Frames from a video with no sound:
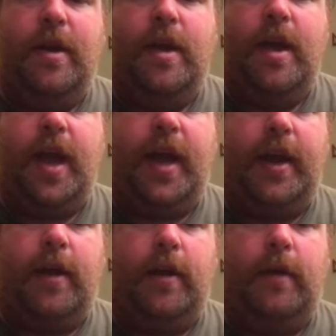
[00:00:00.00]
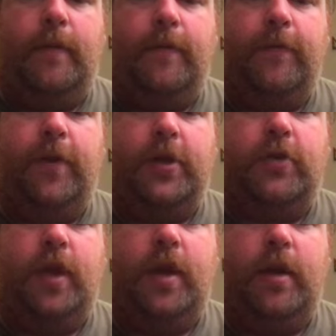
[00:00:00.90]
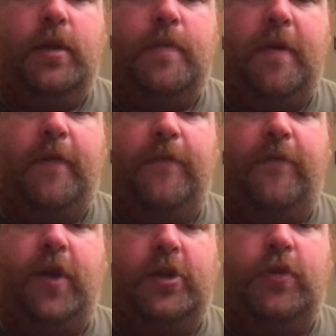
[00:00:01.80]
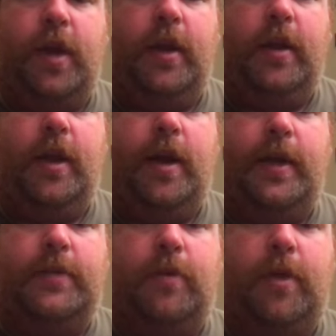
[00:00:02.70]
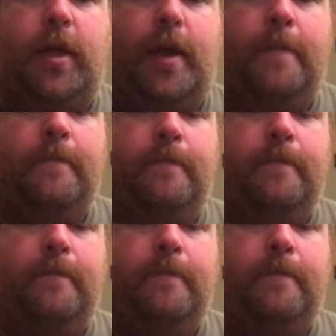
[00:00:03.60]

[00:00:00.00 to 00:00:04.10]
Not at all. Frustrating, to be frustratingly honest with you.